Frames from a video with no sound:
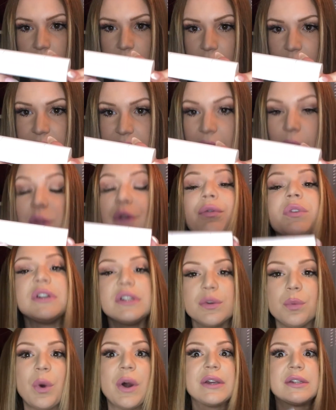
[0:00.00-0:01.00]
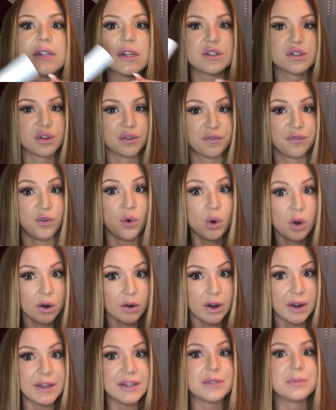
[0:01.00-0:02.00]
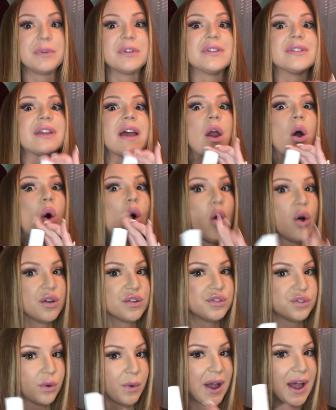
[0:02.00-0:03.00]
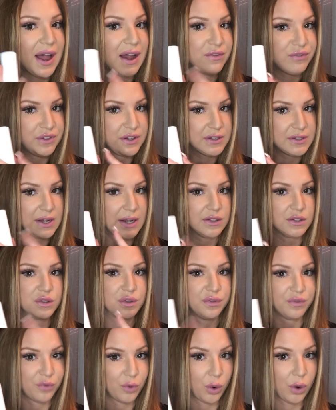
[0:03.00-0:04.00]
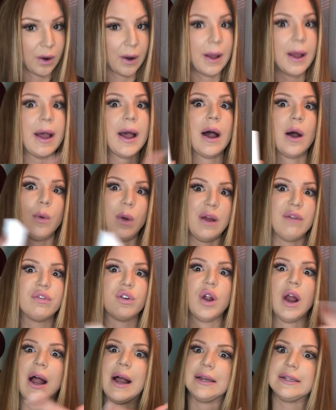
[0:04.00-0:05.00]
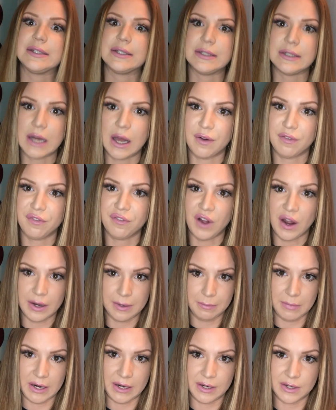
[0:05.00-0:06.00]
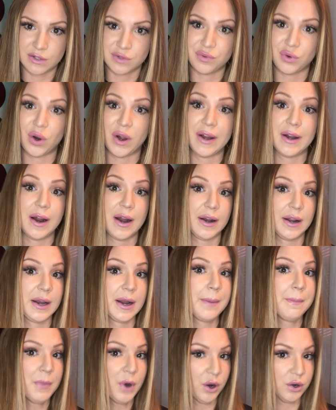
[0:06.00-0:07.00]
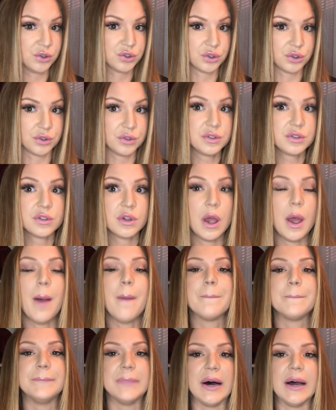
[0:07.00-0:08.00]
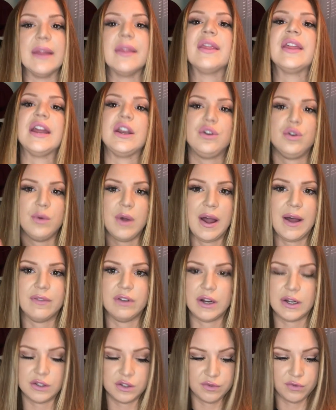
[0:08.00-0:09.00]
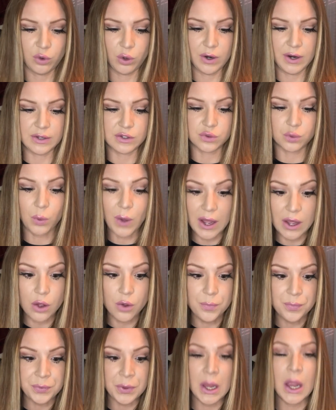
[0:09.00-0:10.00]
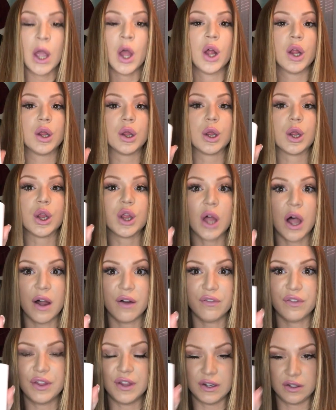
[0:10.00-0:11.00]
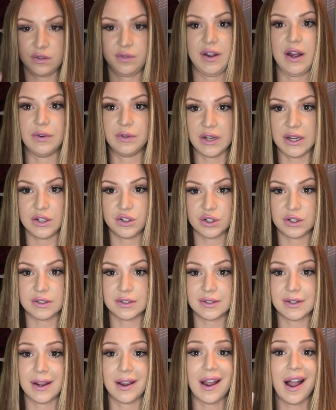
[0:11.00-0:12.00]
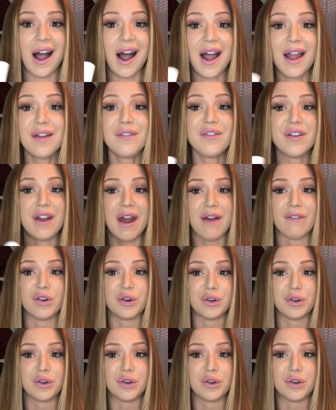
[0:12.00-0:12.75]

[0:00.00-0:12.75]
Now, the reason why I said Sephora is because they also have this at Sephora. However, I did not find mine at Sephora. I got it at Marshall's, but they do have it at Sephora as well. Love this foundation stick. I've never